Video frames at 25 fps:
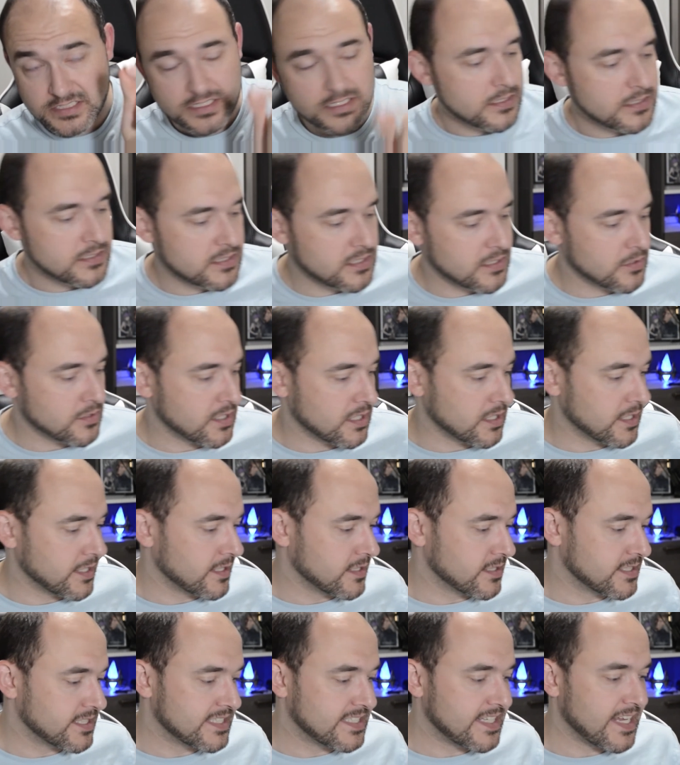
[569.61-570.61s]
So the
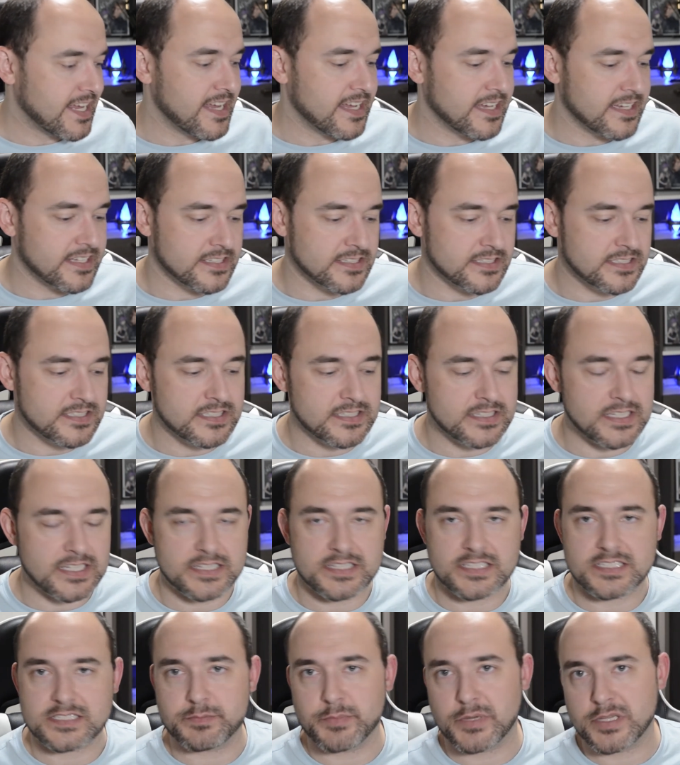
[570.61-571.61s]
little stands that
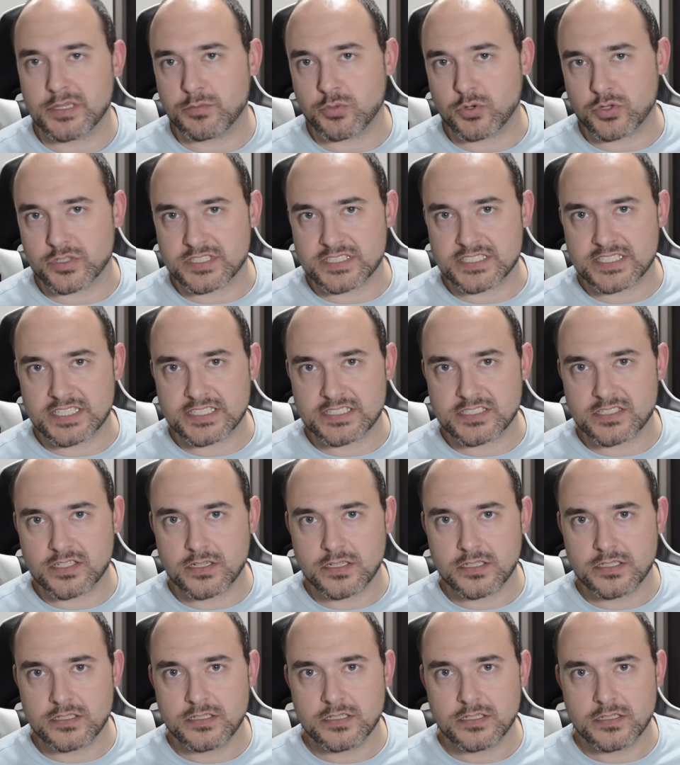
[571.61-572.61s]
this motherboard sits
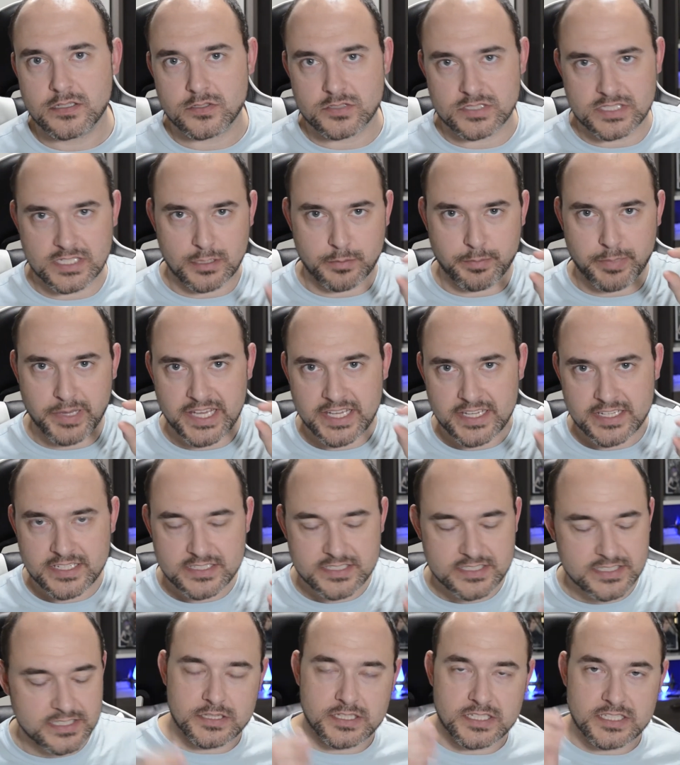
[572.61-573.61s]
on, those little
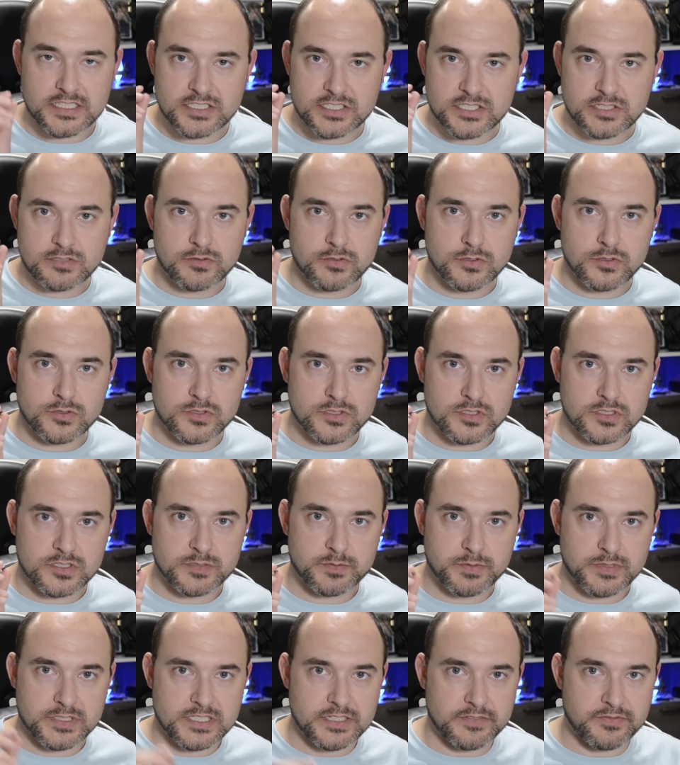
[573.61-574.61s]
pegs, these screws are
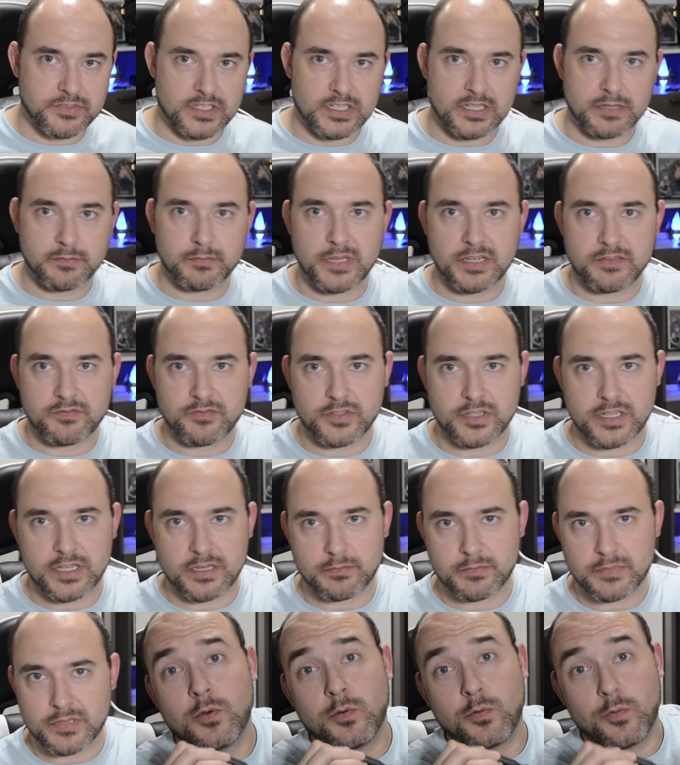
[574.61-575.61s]
specifically meant for them.